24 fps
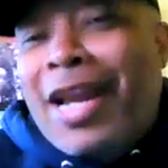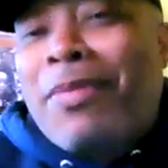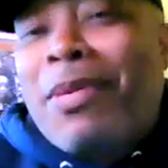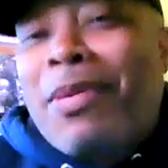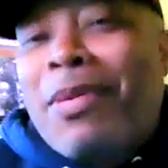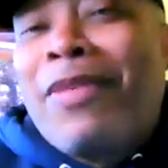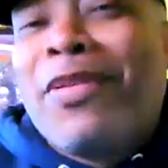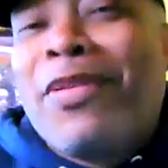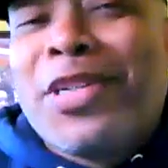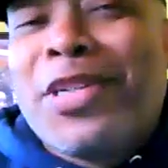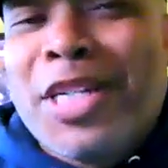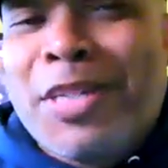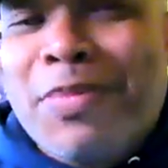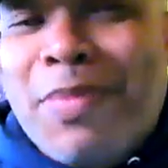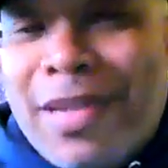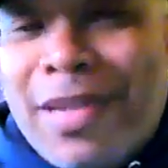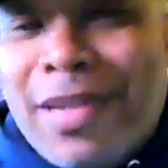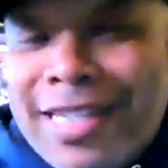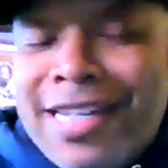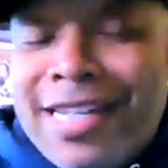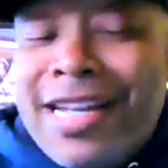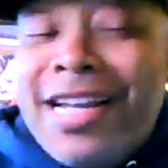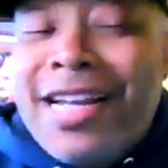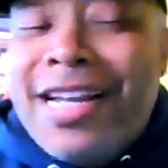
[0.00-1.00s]
I'm not even gonna
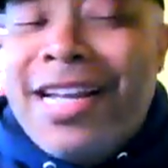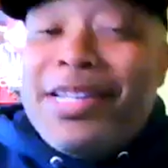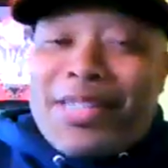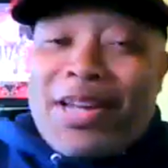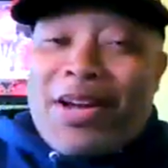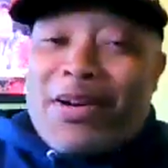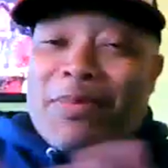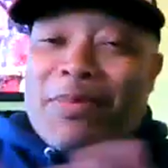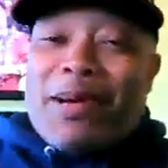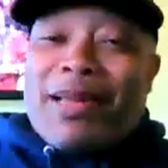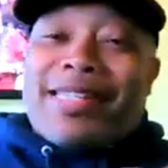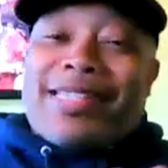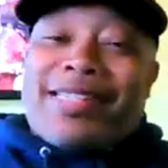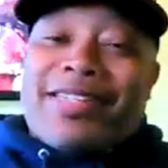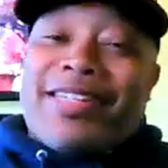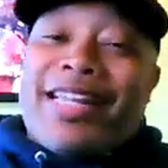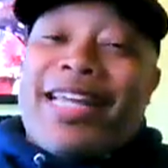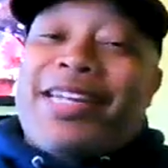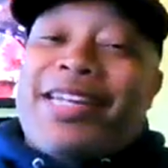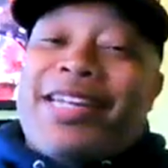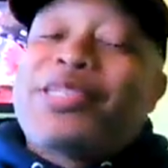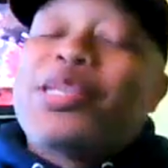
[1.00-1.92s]
talk about this later.